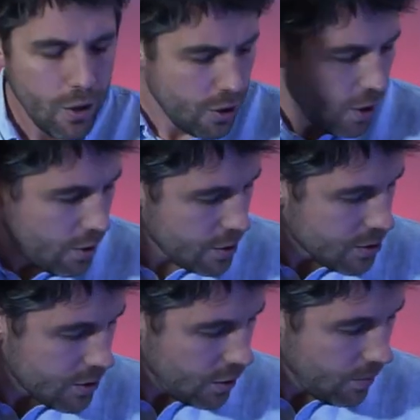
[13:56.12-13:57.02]
You
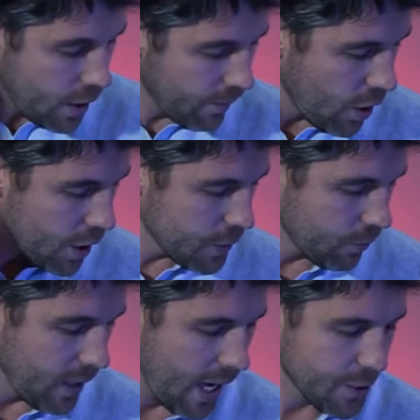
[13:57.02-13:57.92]
might have noticed
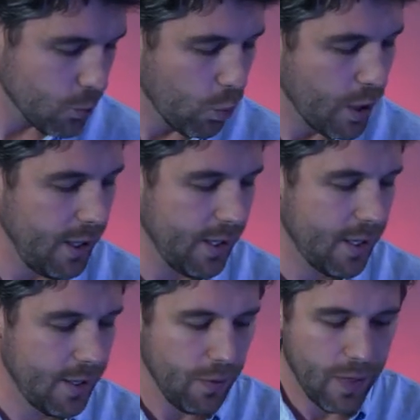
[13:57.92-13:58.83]
from last
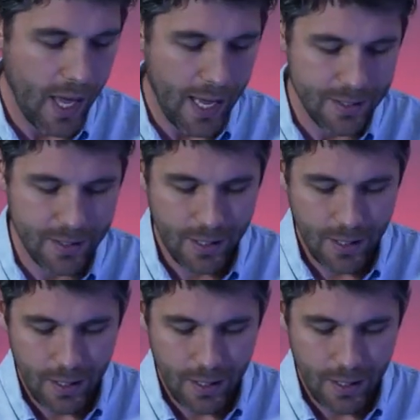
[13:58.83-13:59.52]
week that